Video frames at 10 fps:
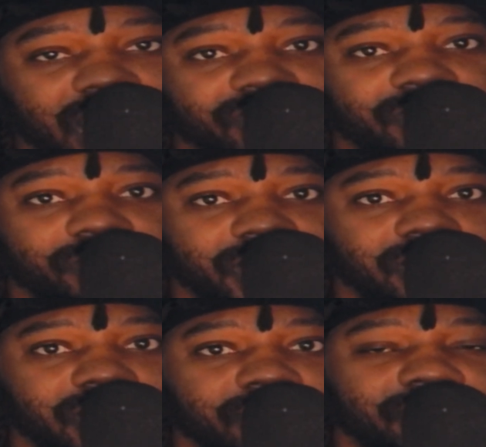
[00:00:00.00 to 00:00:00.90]
never
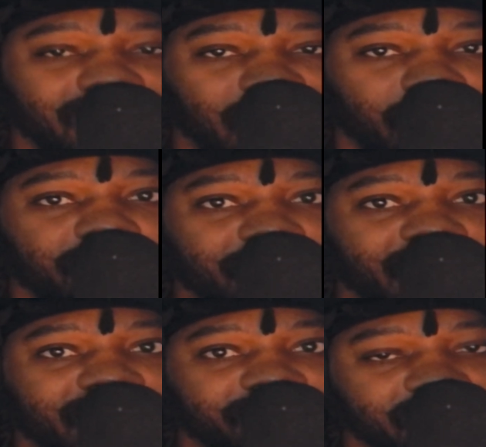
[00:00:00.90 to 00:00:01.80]
build it. But now with
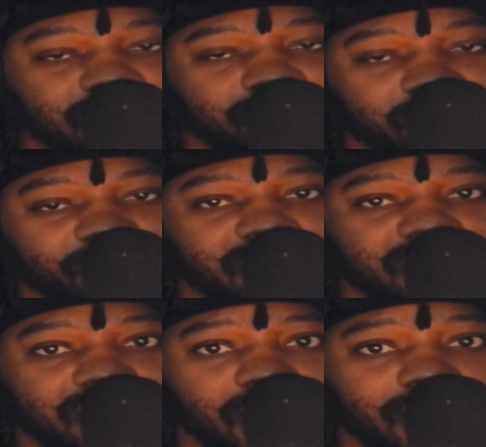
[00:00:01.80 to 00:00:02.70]
Manifest, boom, it's
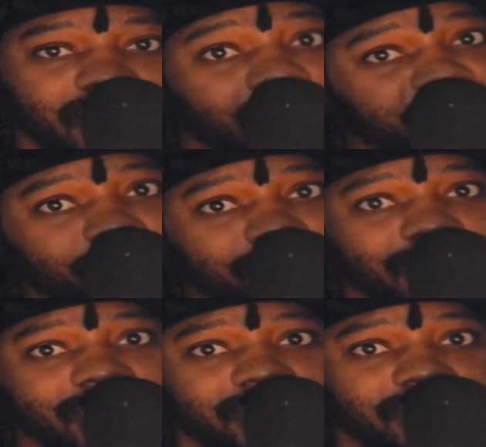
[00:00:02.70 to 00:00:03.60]
done. Now you're
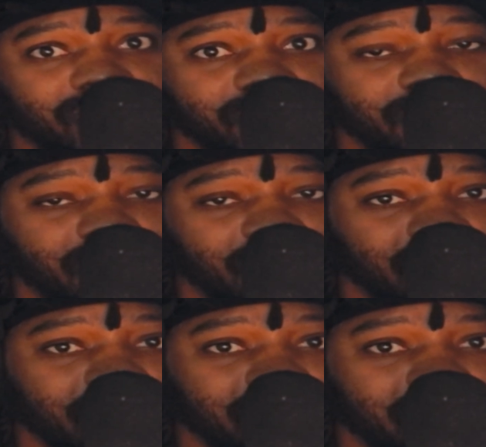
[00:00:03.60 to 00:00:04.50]
playing it too.
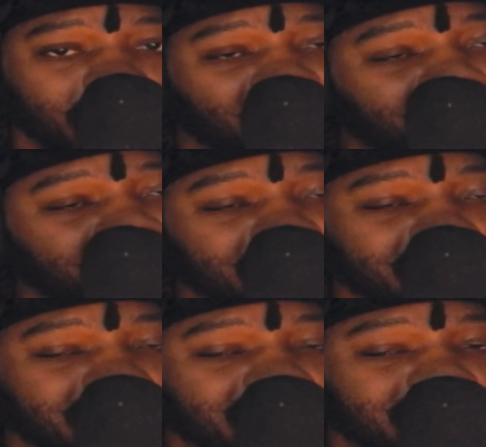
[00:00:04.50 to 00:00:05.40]
So hopefully
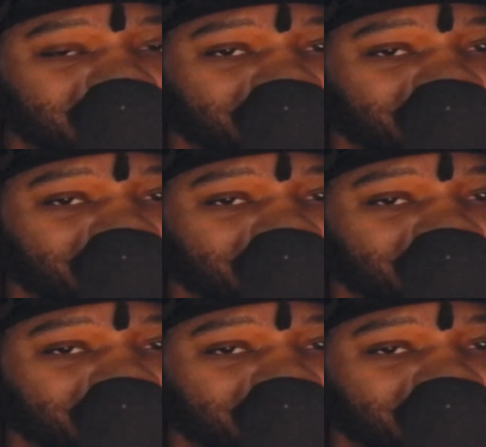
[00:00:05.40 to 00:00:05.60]
this